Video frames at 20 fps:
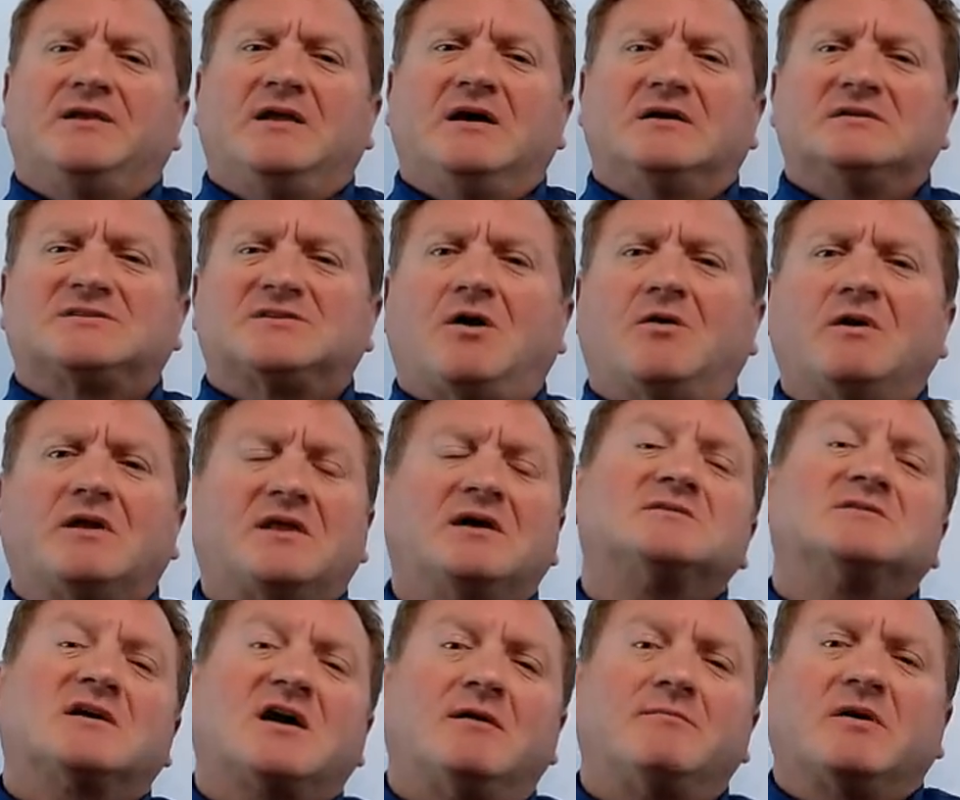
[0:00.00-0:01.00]
So he
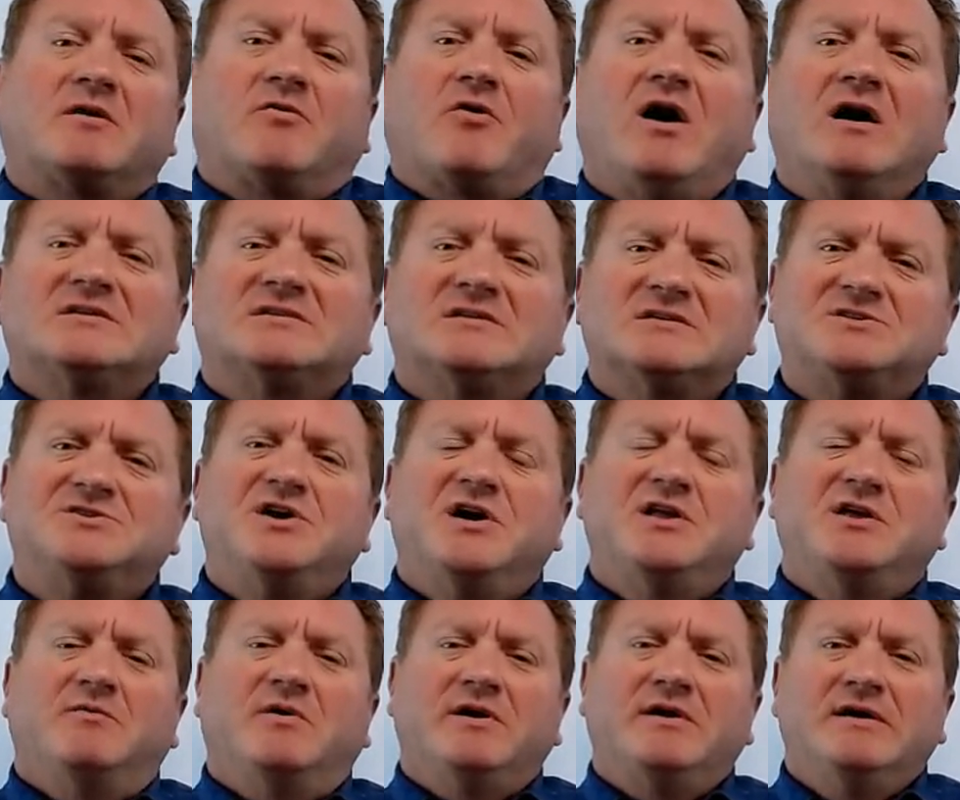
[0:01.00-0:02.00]
doesn't come across as
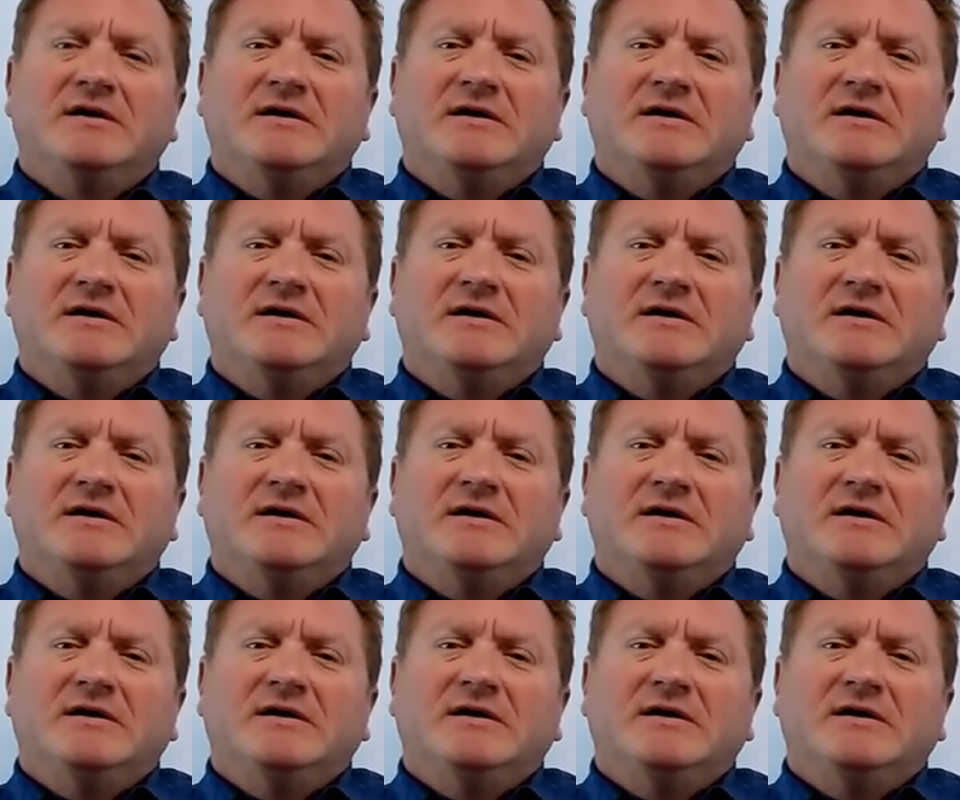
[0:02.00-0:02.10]
genuine.